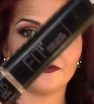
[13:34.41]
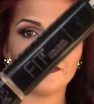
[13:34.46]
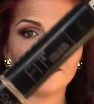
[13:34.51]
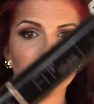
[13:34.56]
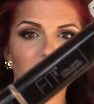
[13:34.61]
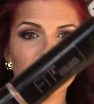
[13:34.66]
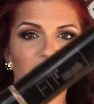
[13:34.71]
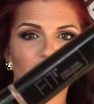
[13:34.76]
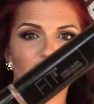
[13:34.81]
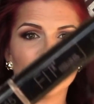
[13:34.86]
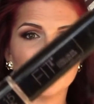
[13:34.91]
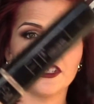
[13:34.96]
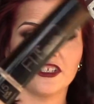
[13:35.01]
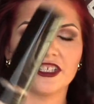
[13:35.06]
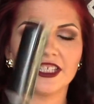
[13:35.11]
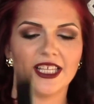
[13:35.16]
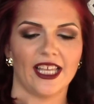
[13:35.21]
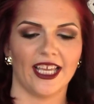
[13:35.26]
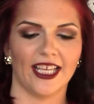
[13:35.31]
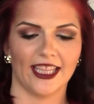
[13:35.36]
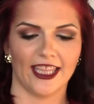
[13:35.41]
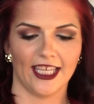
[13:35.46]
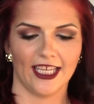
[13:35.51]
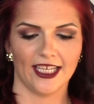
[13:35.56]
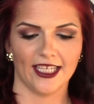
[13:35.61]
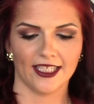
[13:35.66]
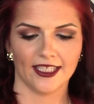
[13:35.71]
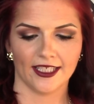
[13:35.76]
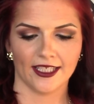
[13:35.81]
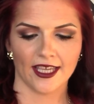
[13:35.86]
It just looks like
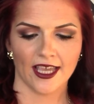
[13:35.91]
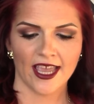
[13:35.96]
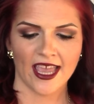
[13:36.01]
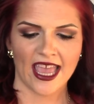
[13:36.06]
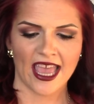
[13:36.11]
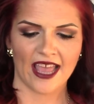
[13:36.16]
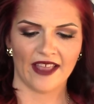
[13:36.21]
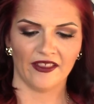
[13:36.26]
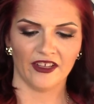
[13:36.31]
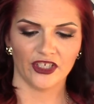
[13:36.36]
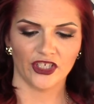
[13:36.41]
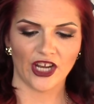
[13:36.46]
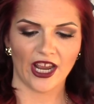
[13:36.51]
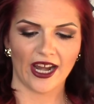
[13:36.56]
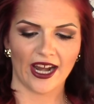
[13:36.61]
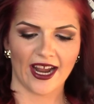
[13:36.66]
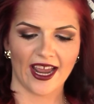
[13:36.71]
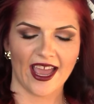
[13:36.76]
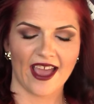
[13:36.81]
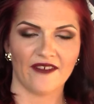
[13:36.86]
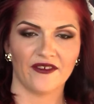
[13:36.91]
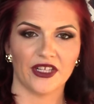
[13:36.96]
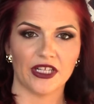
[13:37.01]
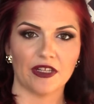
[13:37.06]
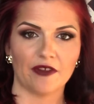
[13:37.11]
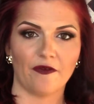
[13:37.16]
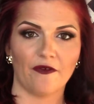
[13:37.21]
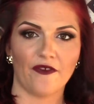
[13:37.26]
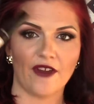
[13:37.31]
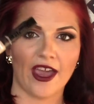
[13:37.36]
this, and the shade I have
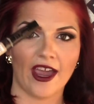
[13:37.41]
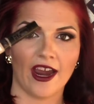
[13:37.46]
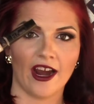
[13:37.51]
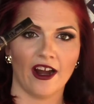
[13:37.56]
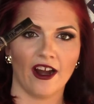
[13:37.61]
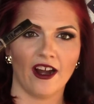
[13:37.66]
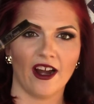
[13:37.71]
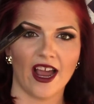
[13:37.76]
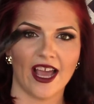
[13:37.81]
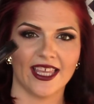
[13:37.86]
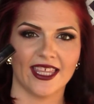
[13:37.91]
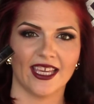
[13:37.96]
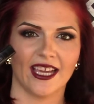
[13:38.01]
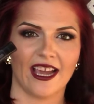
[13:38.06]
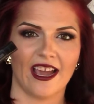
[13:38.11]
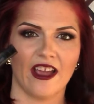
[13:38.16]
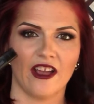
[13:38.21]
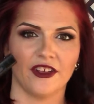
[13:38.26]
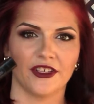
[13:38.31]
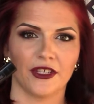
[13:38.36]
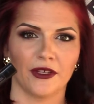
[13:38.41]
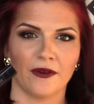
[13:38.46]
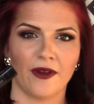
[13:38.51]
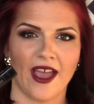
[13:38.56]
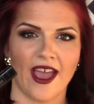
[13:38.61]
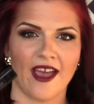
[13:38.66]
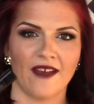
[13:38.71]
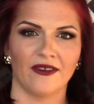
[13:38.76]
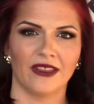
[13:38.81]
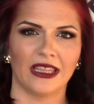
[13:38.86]
is fair. I think I also
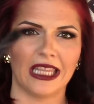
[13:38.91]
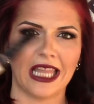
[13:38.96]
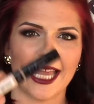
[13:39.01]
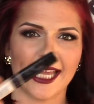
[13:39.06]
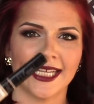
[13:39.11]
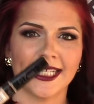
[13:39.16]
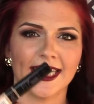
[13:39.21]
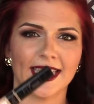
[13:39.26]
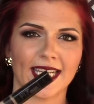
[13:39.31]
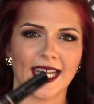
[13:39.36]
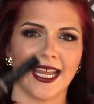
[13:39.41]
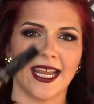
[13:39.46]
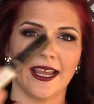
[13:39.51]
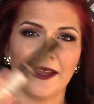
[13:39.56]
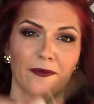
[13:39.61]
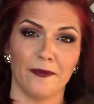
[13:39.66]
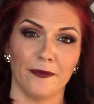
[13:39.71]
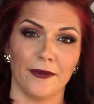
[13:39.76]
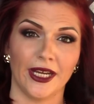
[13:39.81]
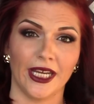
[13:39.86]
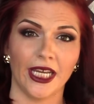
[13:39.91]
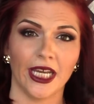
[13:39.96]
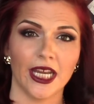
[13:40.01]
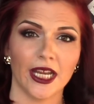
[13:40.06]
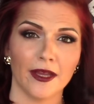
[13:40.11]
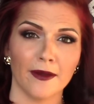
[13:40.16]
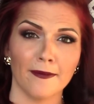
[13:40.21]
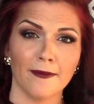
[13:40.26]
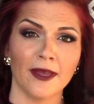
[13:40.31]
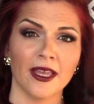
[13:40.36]
have light and
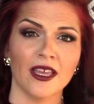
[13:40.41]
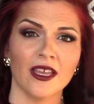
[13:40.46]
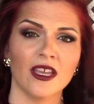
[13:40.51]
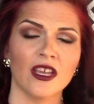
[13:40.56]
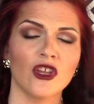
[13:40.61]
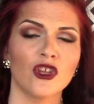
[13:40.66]
medium.